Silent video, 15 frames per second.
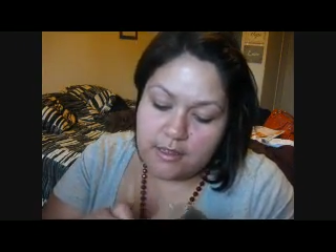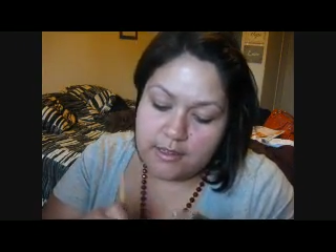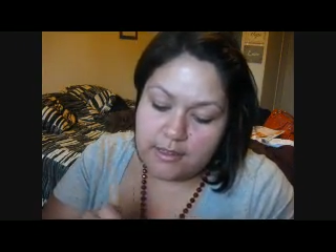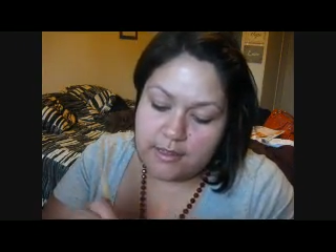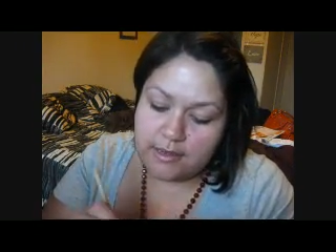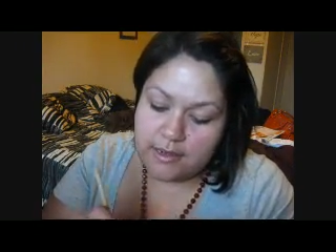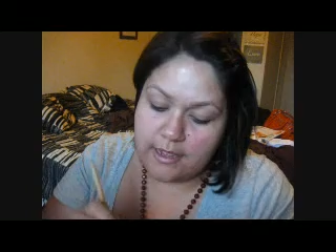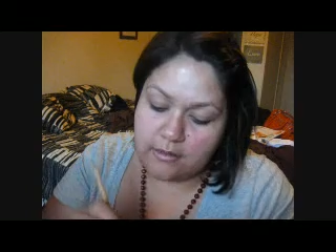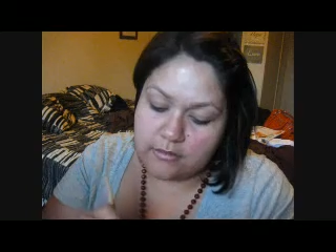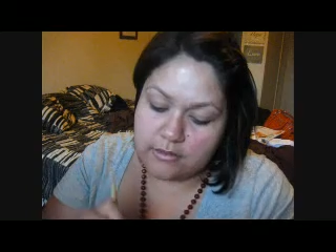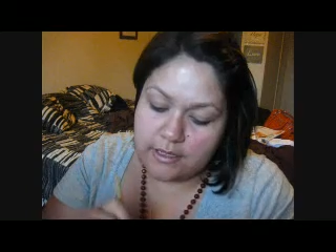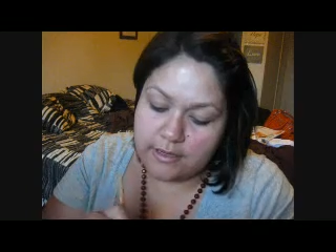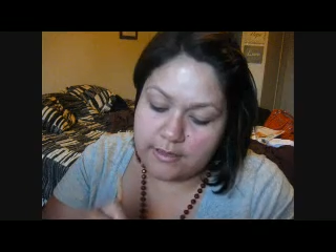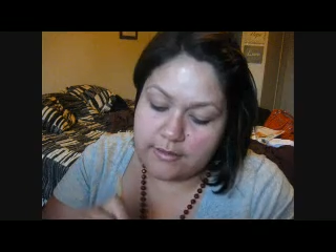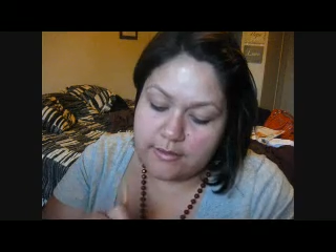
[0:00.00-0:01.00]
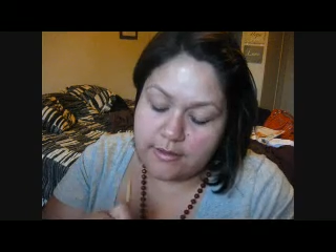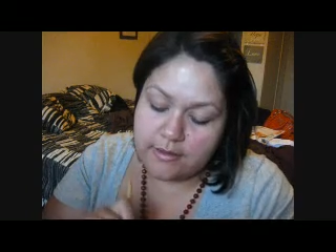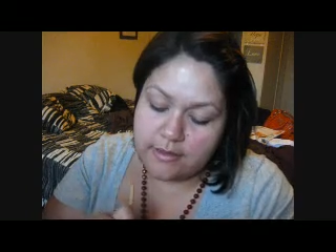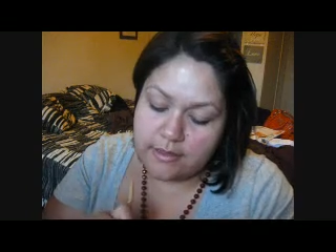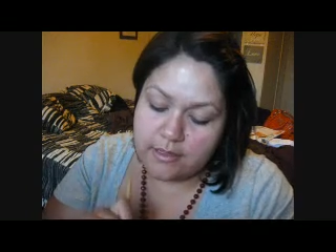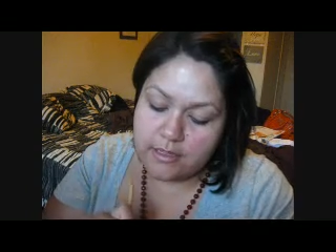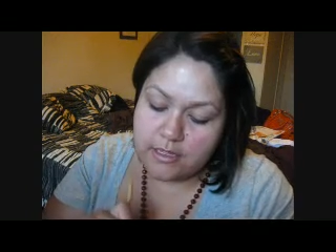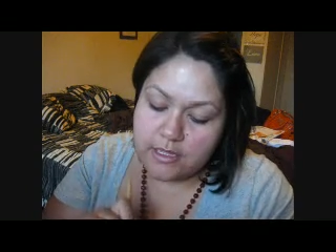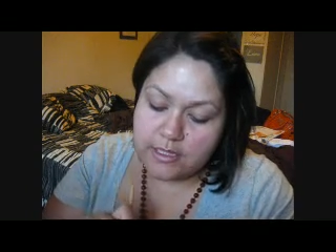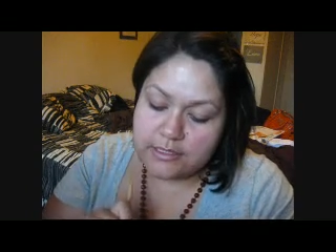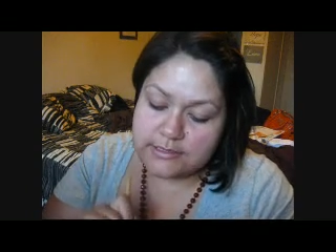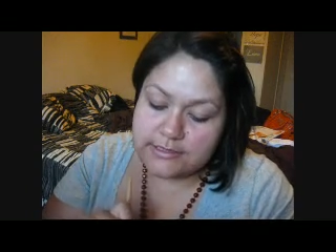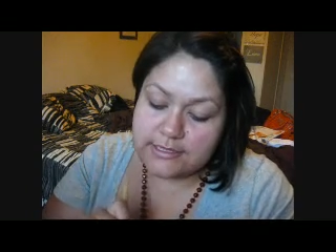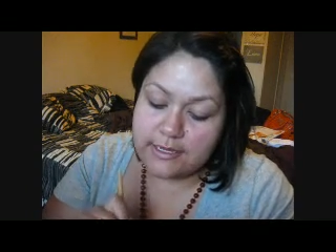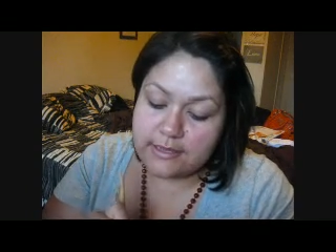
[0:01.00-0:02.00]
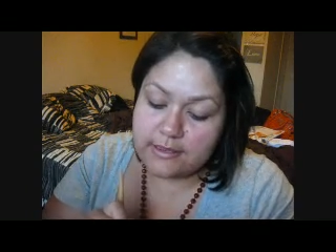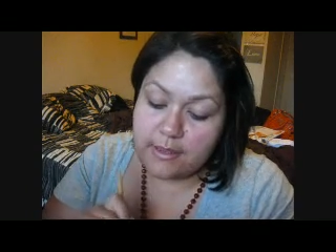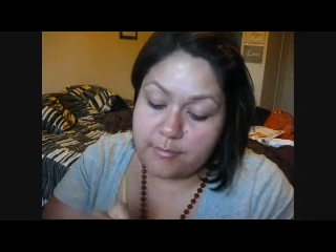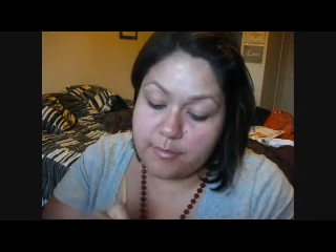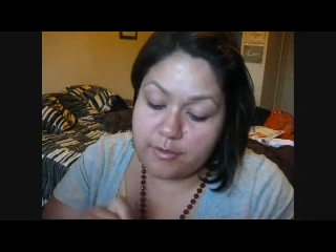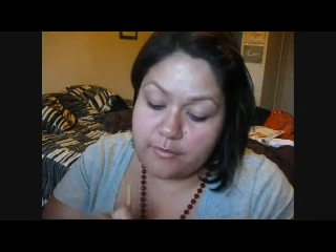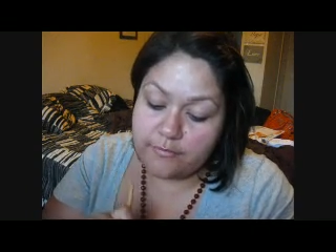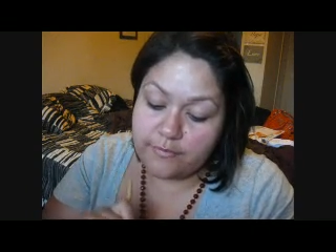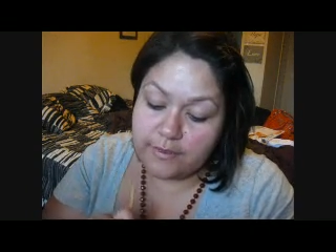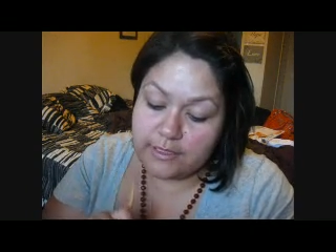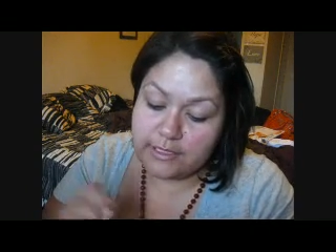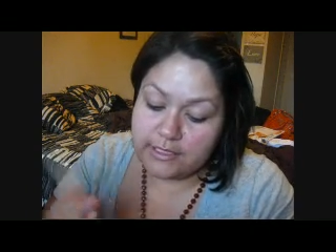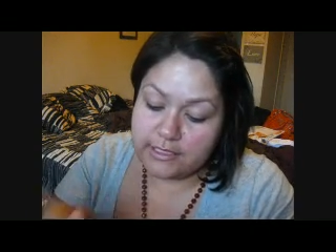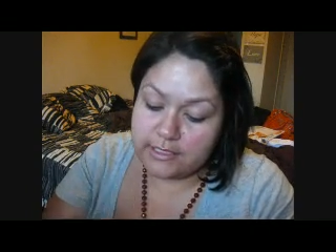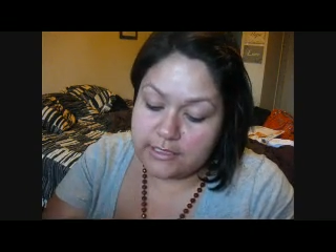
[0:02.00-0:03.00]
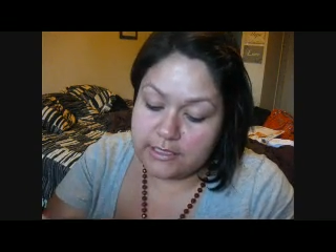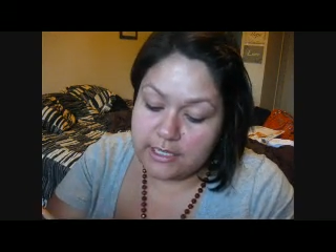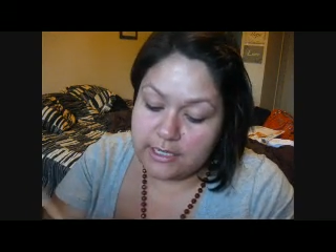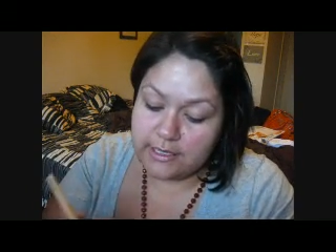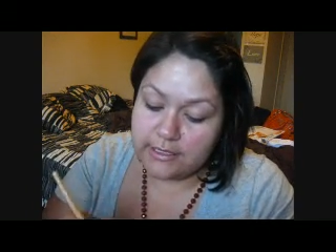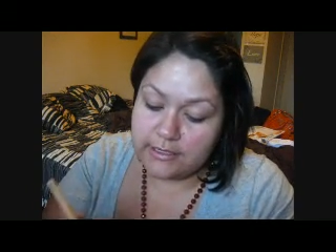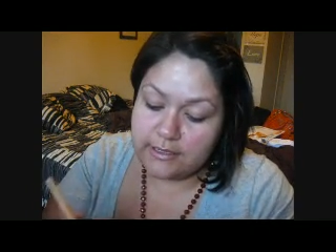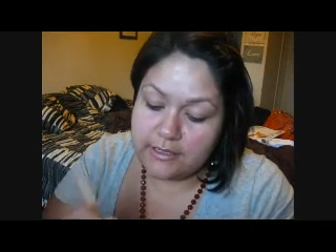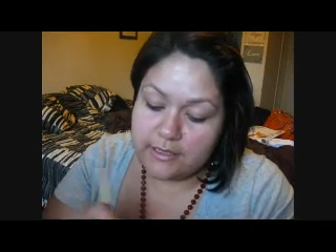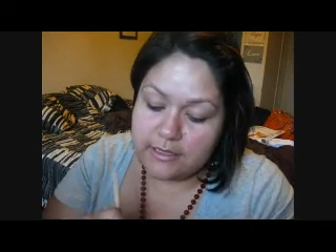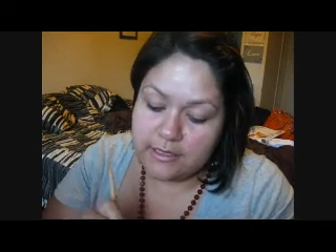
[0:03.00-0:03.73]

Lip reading: and outline to get that perfect line.